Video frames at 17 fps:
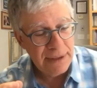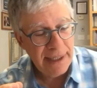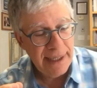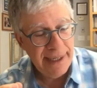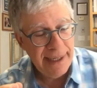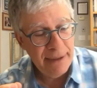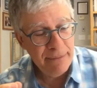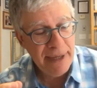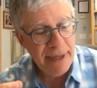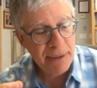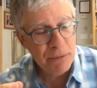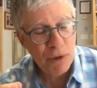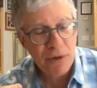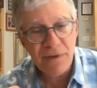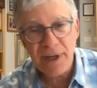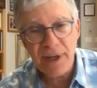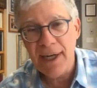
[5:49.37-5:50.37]
a member
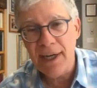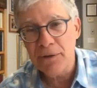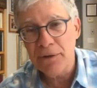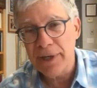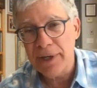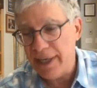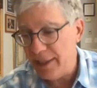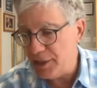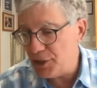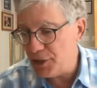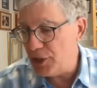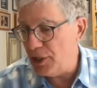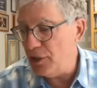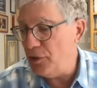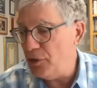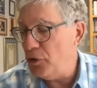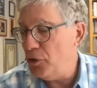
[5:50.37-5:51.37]
of a congregation
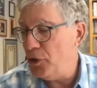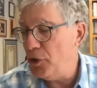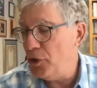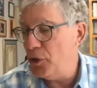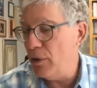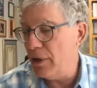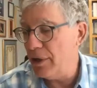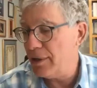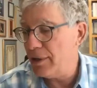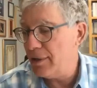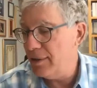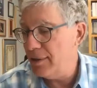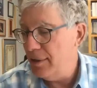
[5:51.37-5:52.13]
in New York